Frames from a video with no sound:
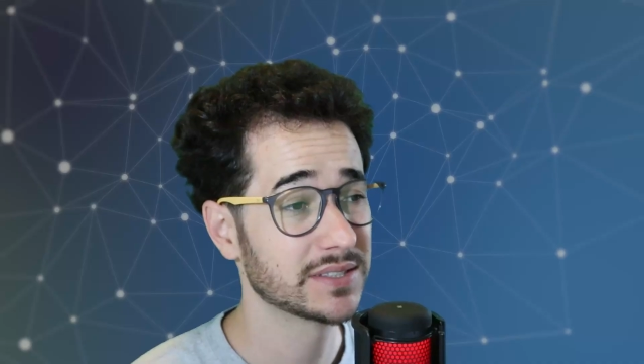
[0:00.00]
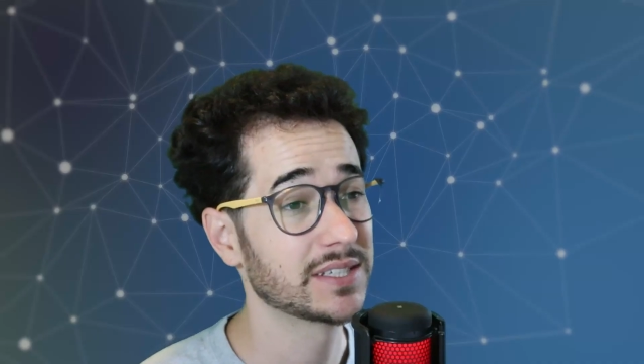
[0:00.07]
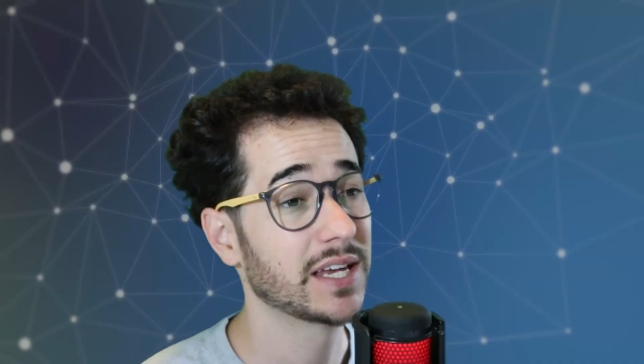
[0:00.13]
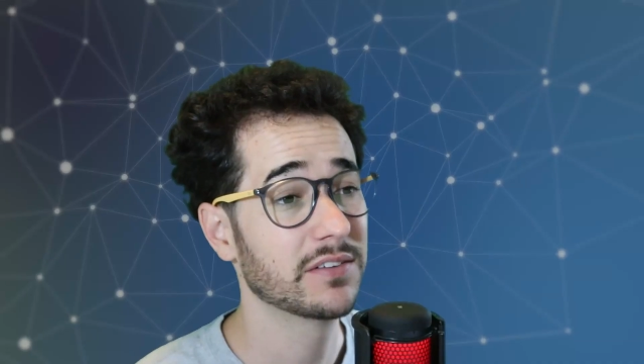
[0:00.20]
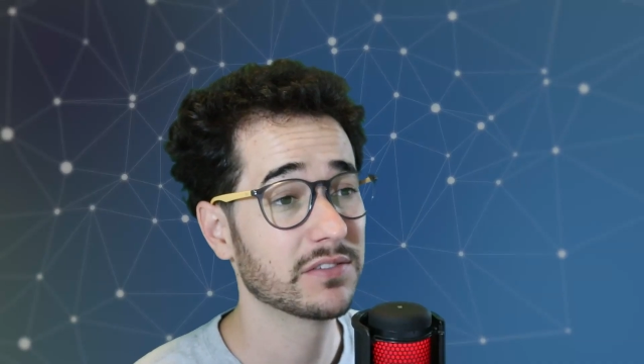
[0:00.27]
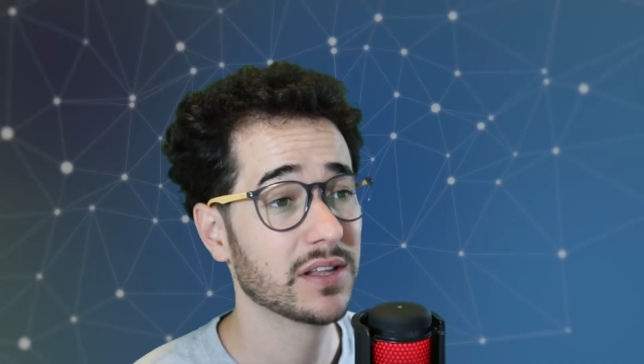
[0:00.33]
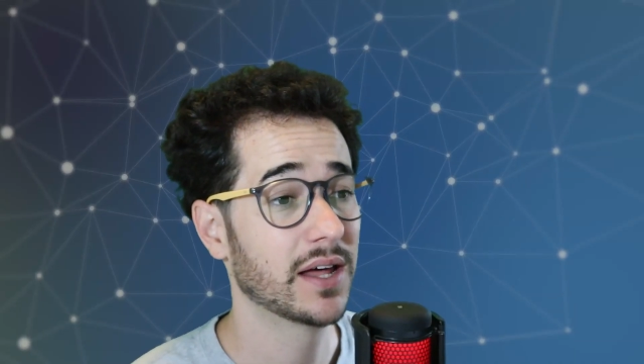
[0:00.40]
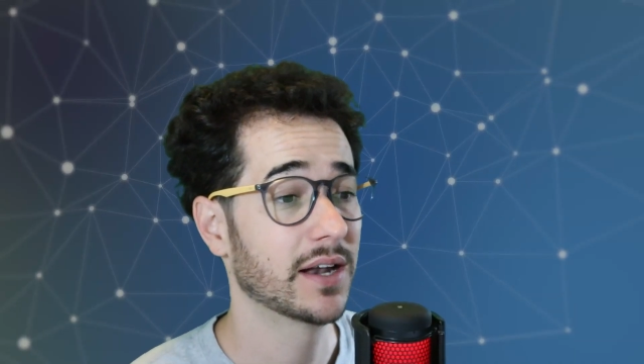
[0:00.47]

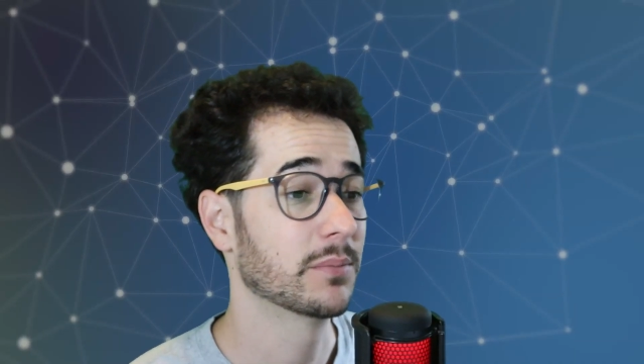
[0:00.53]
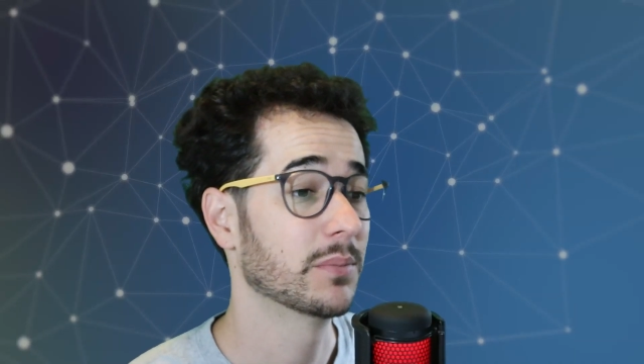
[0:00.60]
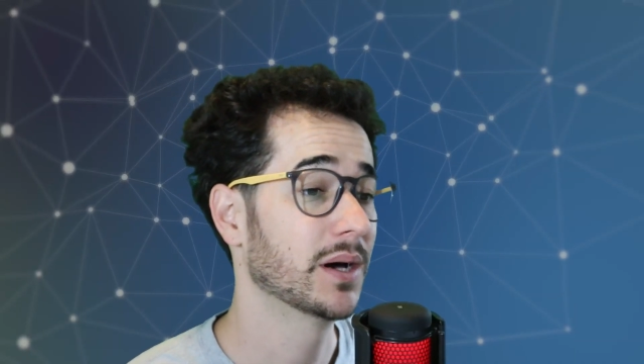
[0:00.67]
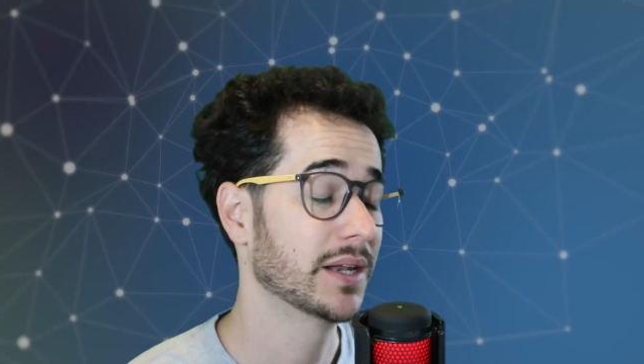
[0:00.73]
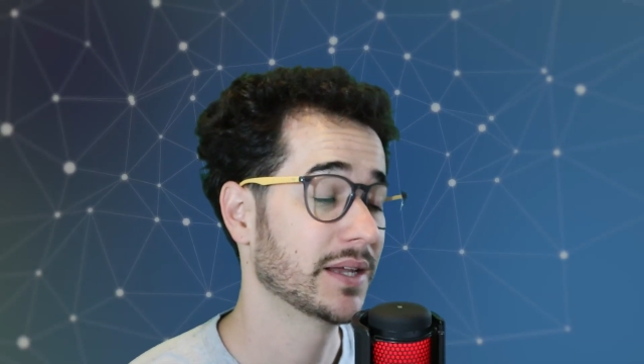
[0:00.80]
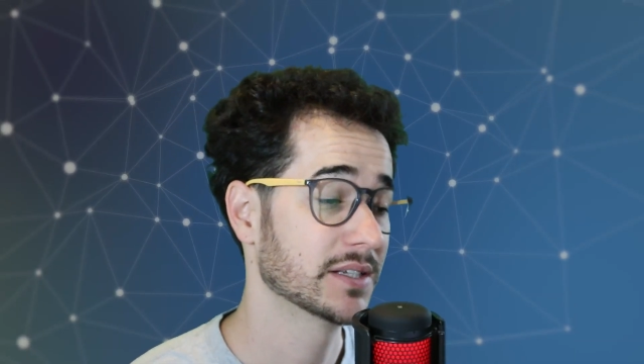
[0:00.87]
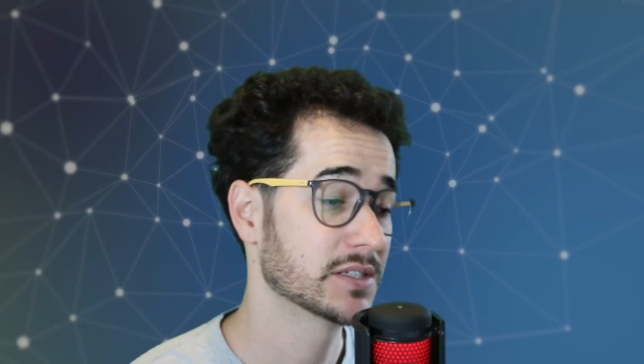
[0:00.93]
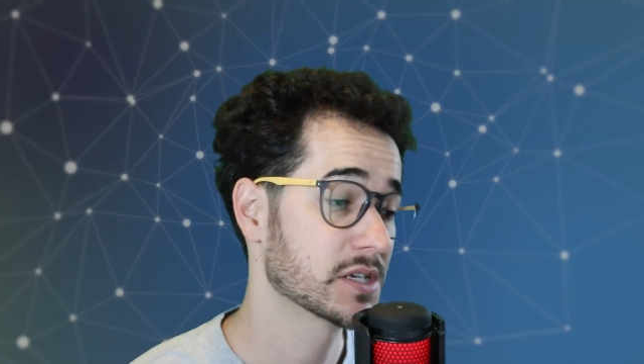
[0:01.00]
save a lot of
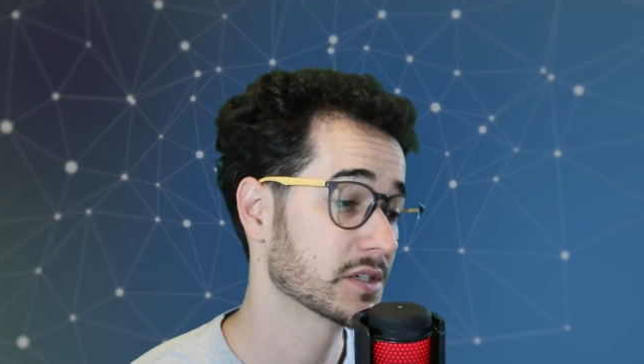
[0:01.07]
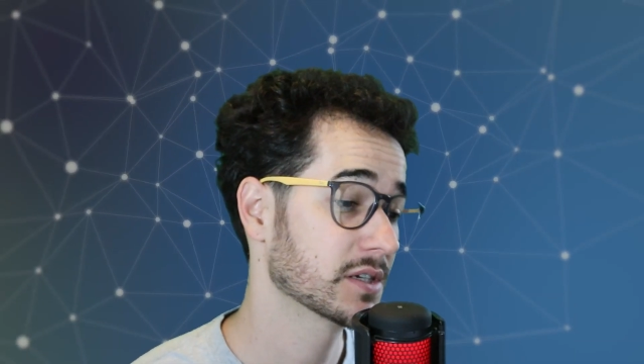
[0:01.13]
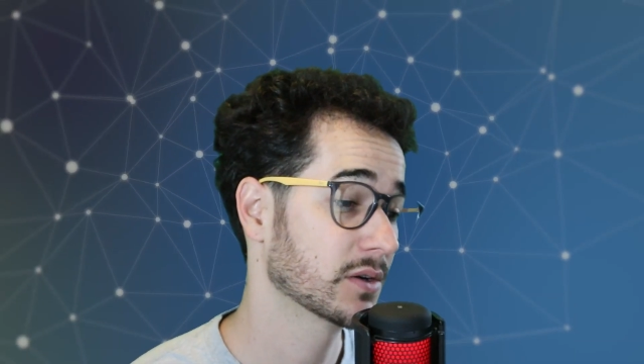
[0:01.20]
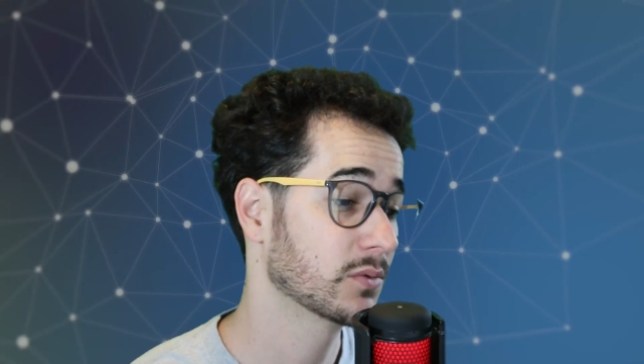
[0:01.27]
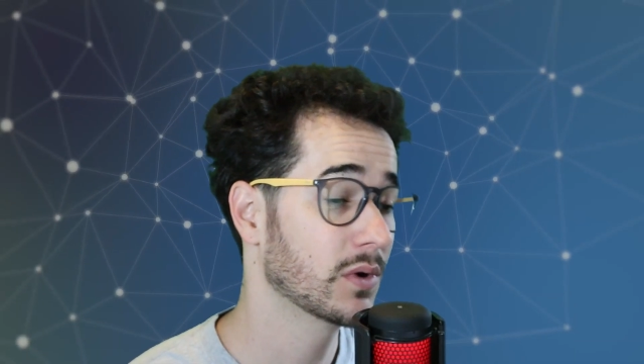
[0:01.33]
money. It's just like,